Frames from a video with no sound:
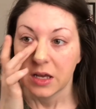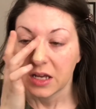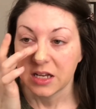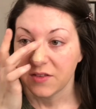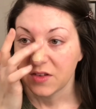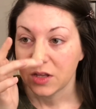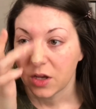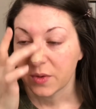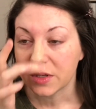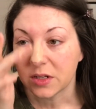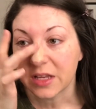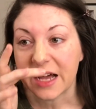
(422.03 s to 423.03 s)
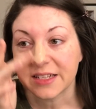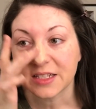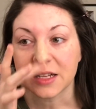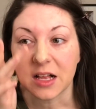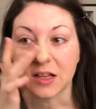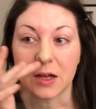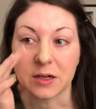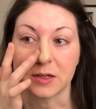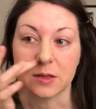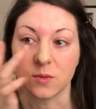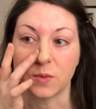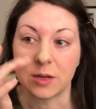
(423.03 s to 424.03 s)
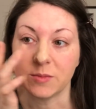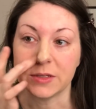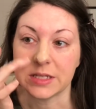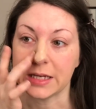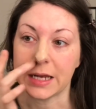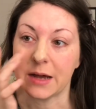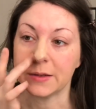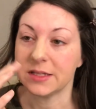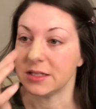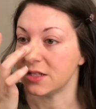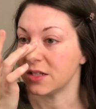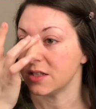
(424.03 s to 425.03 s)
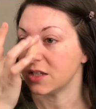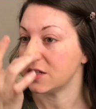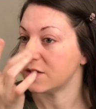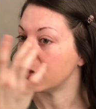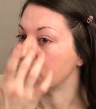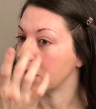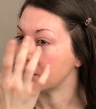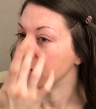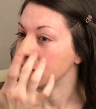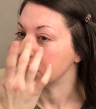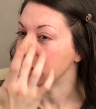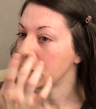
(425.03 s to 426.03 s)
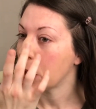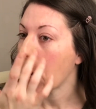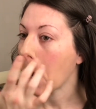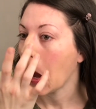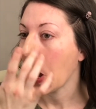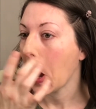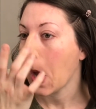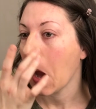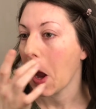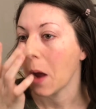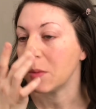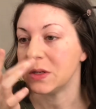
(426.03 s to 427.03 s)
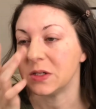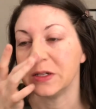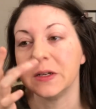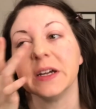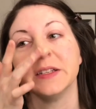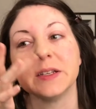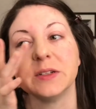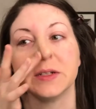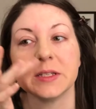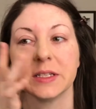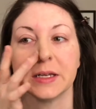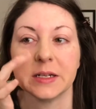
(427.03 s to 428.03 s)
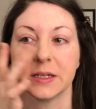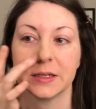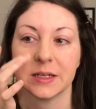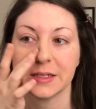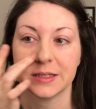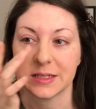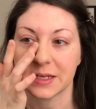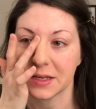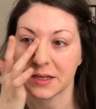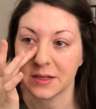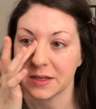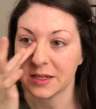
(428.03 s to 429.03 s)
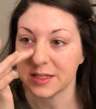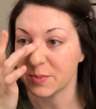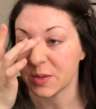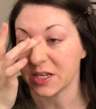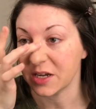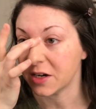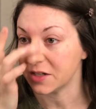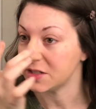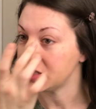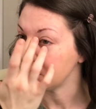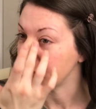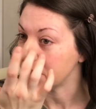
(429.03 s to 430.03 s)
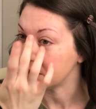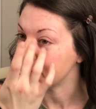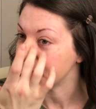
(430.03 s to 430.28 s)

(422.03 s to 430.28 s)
And even though it'll last a lot longer than what I'm using now since it's such full coverage, I'm sure you guys understand, it's pretty hard to